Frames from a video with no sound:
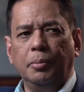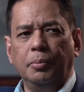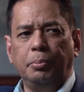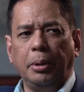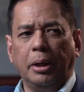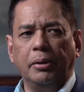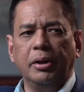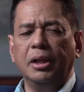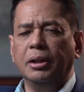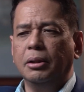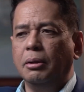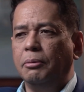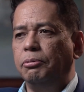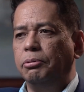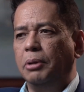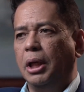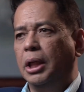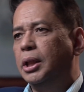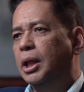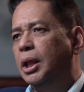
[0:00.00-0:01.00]
perennial
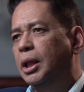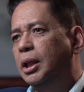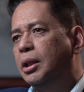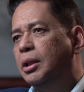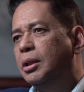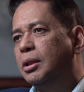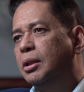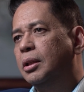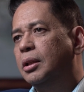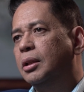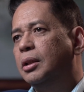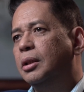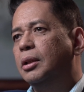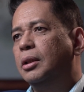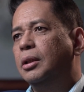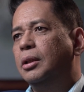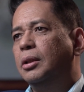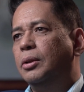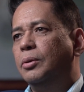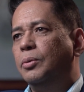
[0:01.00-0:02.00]
flooding.
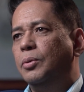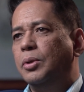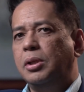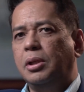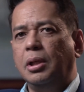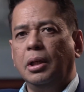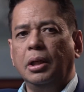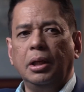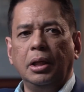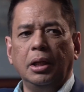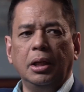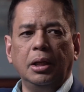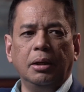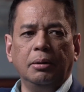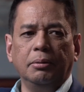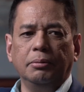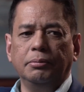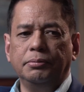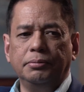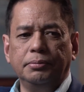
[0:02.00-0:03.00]
We still
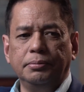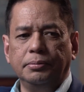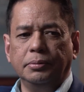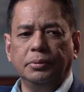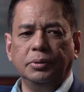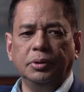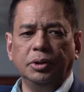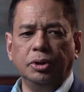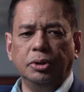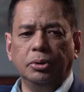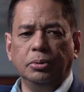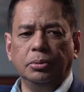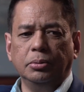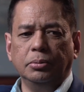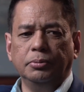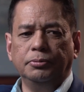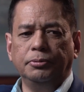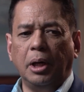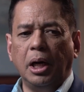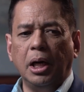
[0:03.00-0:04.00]
have, you
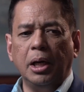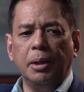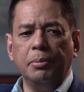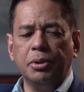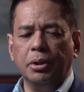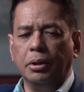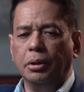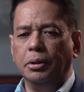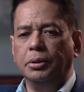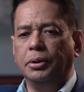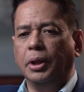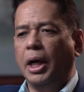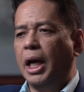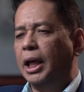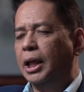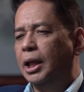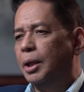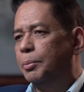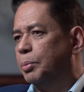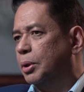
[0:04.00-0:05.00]
know, farms that are
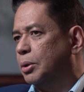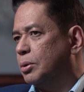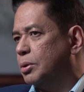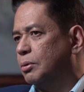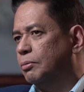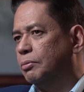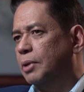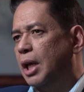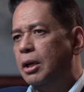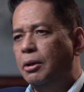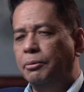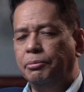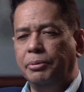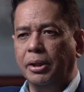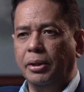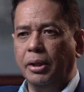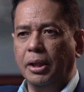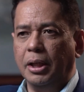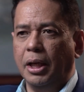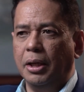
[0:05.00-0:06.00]
drying up because of lack of
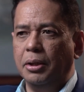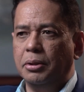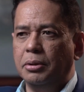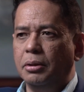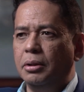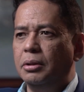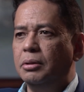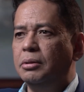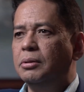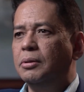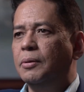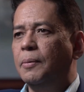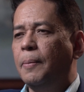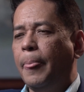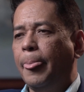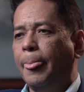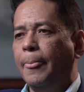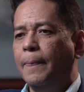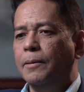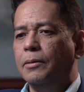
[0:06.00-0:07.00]
irrigation.
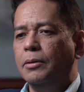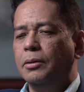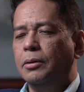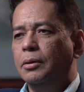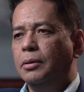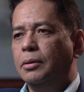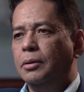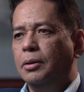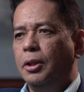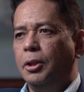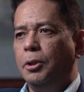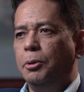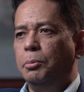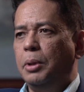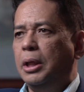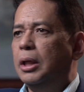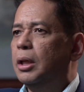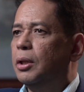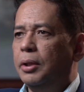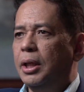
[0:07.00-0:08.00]
And there are
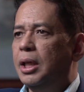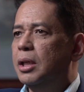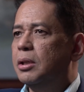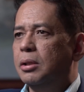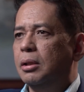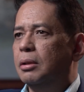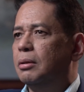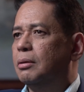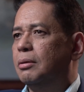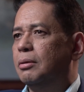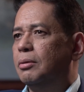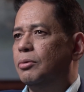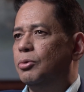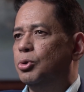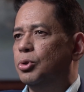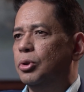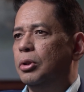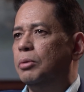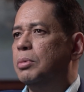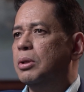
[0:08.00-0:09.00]
many things that
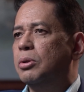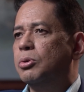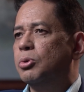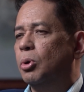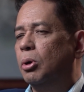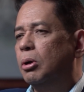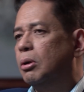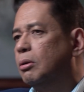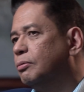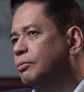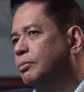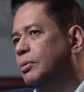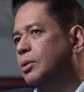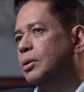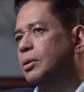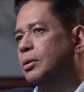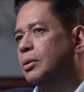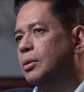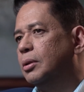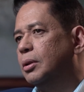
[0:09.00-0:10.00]
should have been solved,
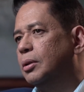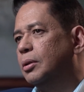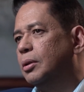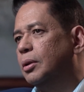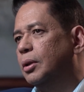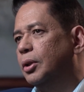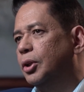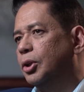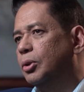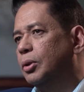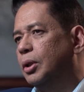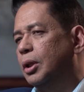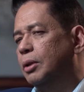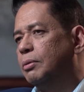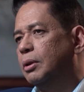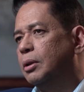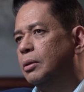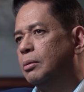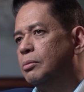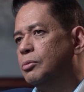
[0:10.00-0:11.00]
you know,
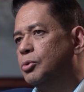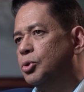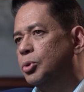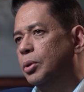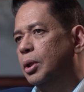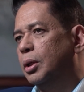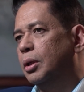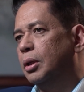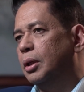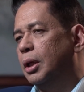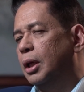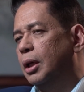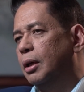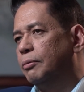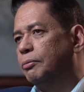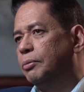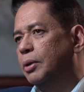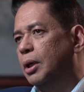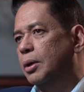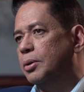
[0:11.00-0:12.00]
even during
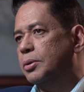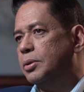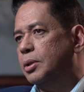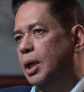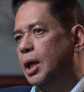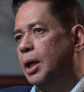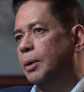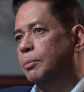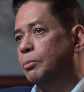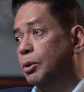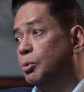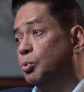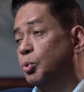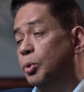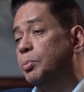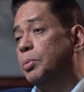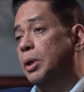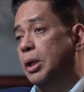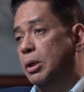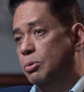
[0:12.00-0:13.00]
FBR's time that
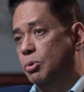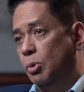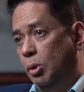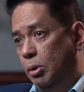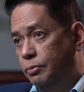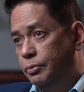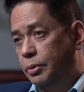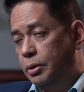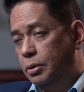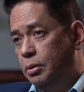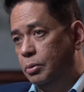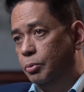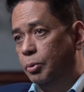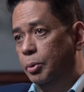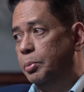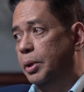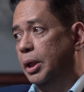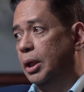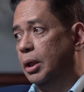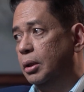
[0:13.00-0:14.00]
were being solved,
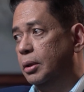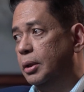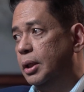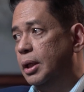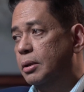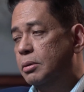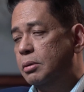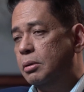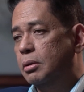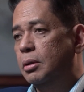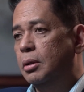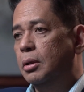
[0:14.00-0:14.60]
were being addressed,